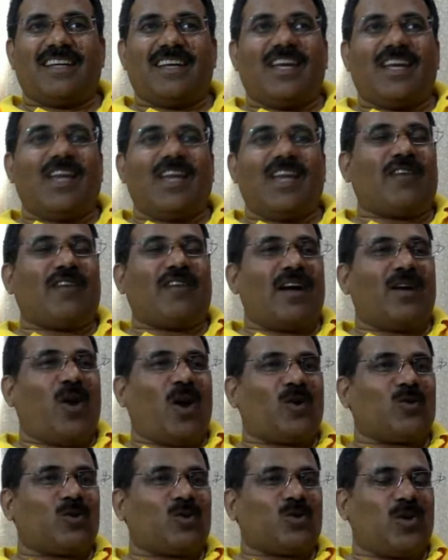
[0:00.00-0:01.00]
If I had
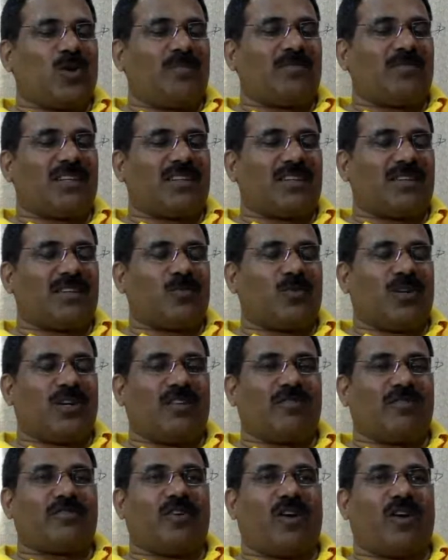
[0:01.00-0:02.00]
not to show him the
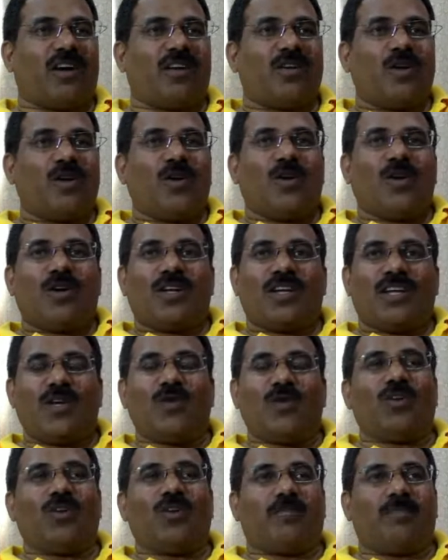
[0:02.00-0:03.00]
word of God,
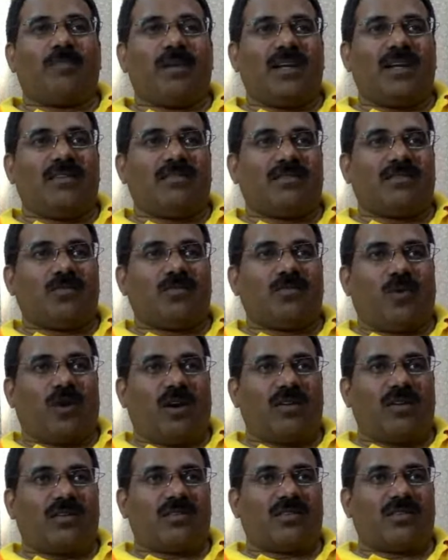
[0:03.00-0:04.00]
he would have believed
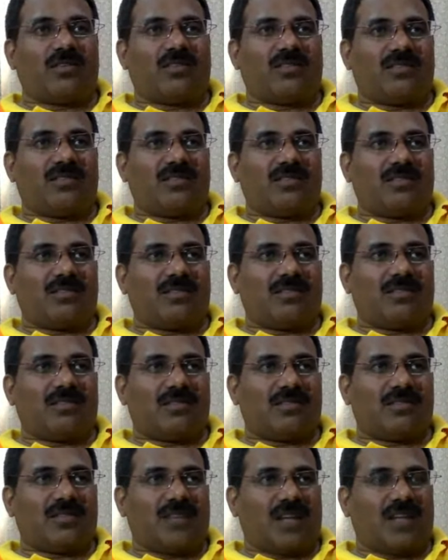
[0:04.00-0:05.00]
what
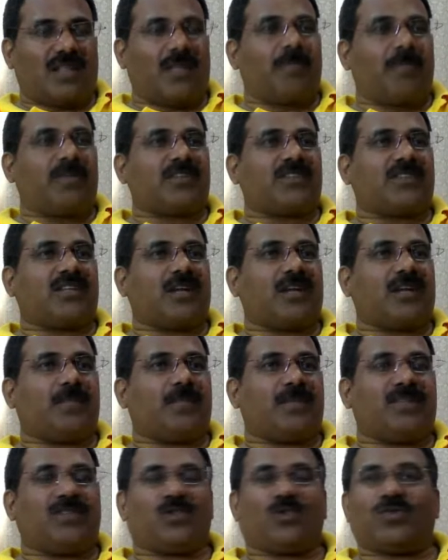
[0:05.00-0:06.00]
the other person had
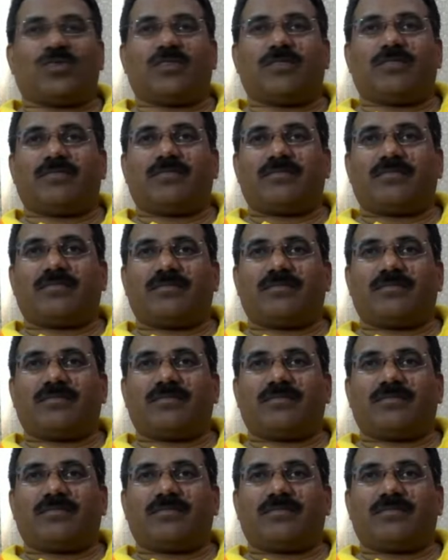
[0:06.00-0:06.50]
preached to him.